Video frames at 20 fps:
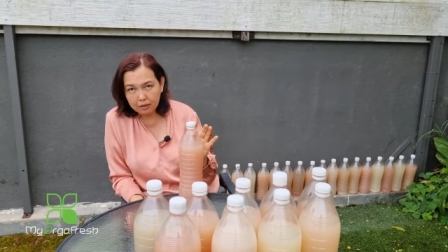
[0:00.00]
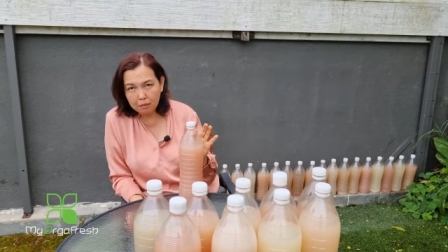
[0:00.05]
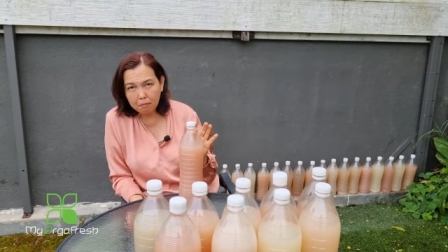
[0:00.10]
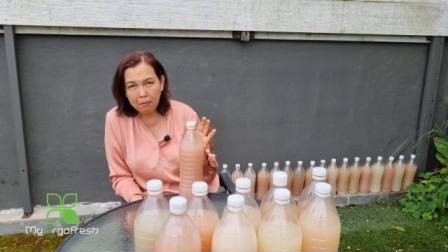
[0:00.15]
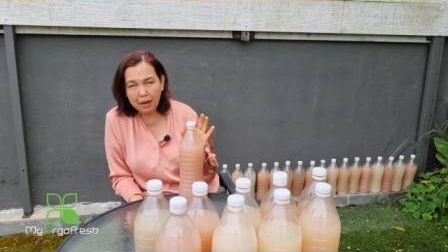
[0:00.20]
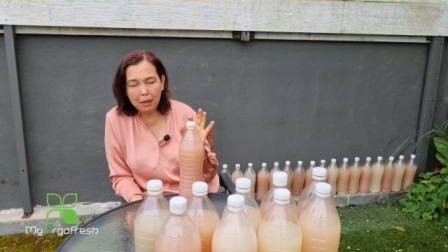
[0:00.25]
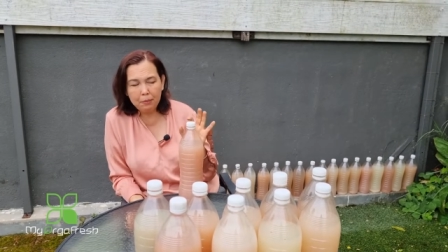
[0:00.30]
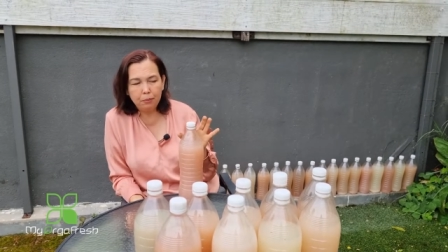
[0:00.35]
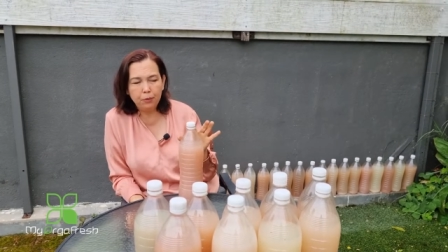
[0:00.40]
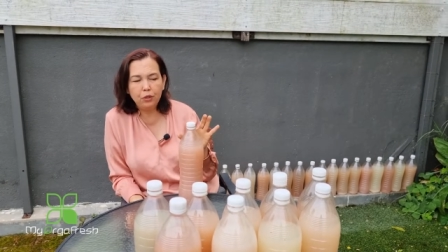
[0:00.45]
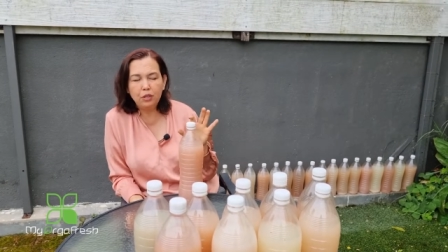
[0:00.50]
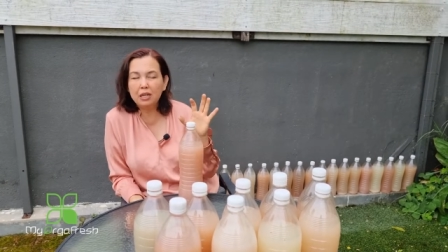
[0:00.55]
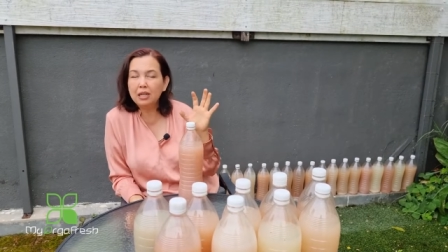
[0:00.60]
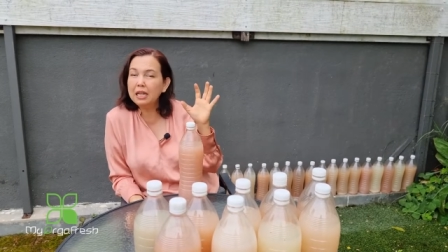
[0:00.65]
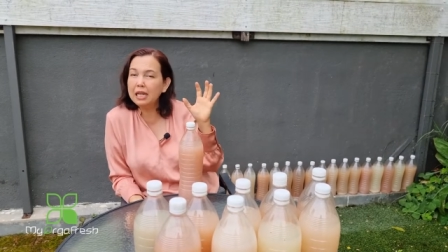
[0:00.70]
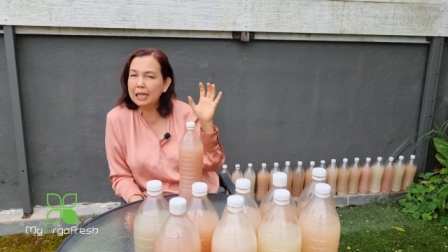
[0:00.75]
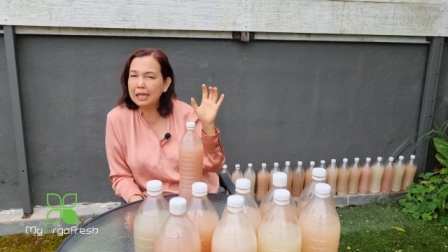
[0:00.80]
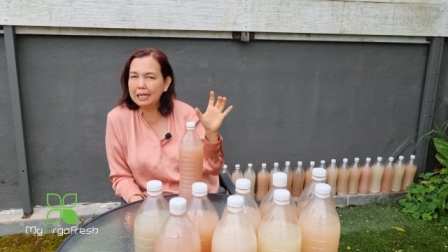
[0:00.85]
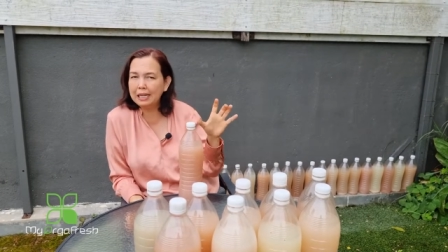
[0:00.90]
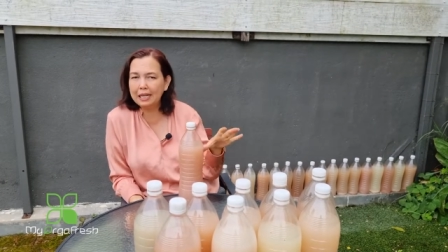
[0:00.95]
by putting
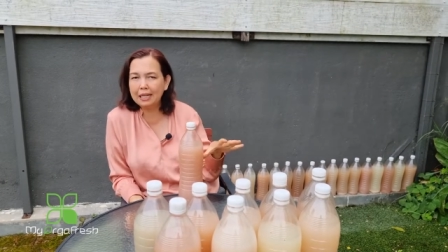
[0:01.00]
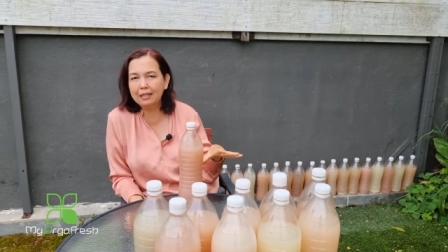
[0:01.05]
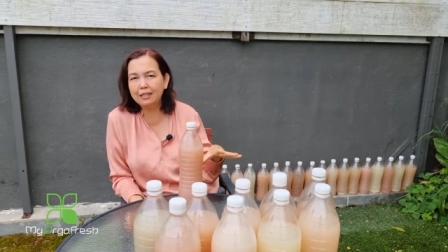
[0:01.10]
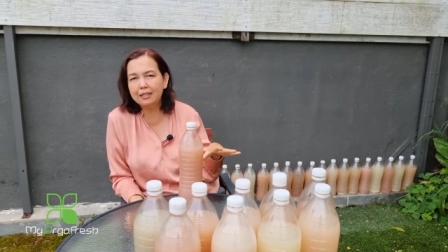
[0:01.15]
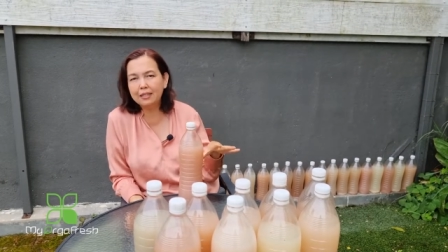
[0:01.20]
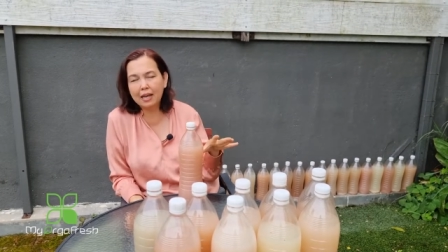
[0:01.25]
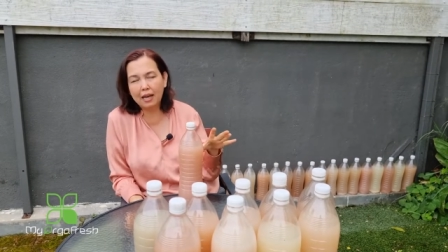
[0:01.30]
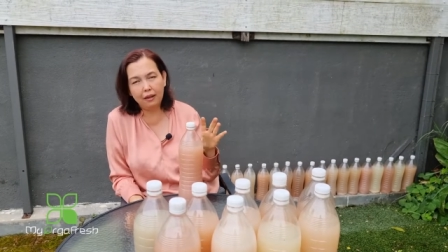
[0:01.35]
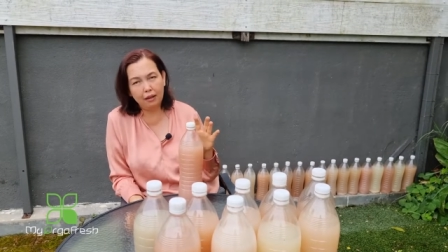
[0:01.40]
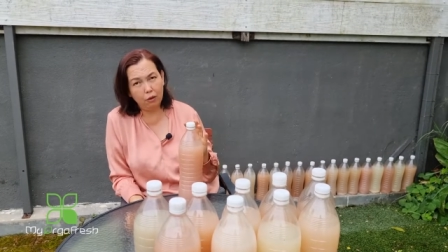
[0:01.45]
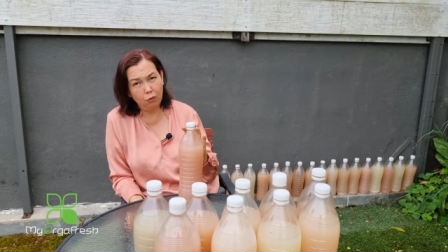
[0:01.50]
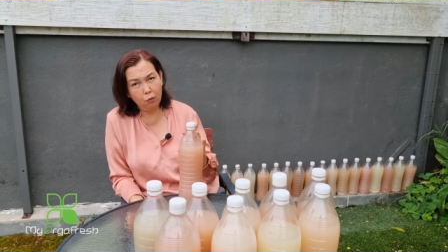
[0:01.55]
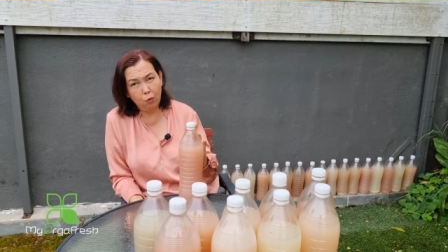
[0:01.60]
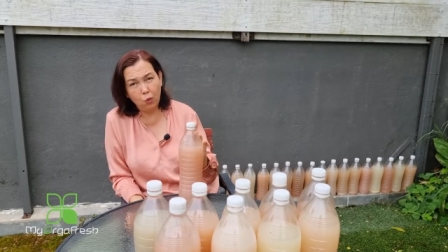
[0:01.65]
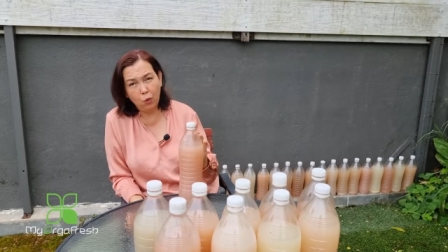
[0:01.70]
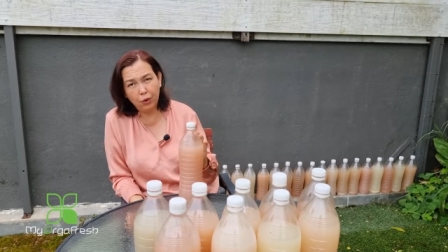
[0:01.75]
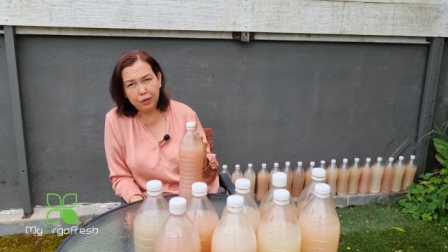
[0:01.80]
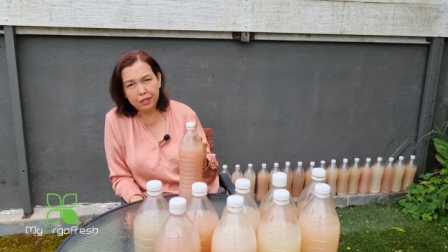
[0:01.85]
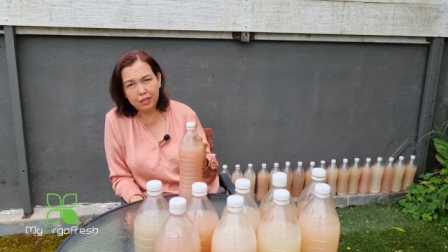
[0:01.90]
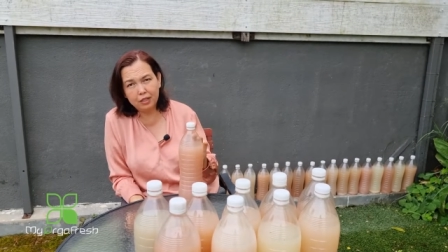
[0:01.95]
it inside the
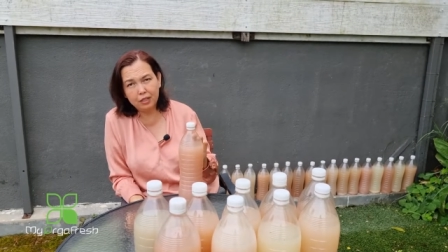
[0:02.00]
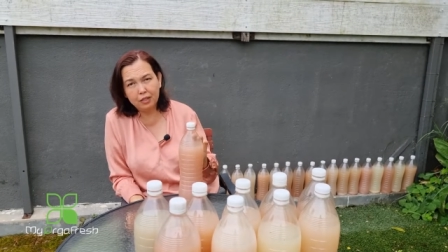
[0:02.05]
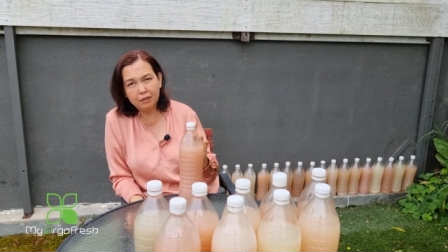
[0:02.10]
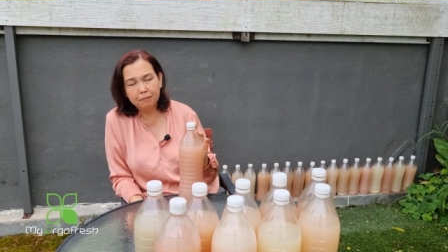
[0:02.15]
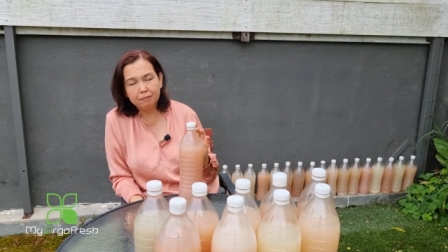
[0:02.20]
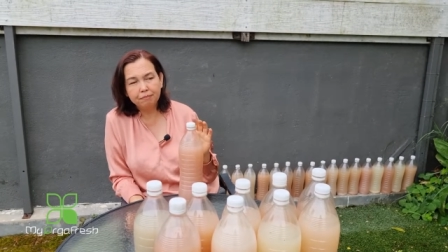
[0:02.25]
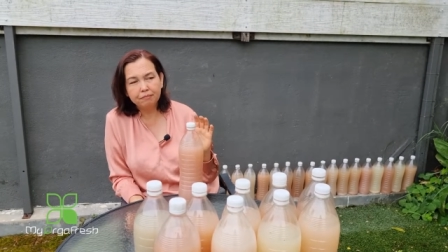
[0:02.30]
water,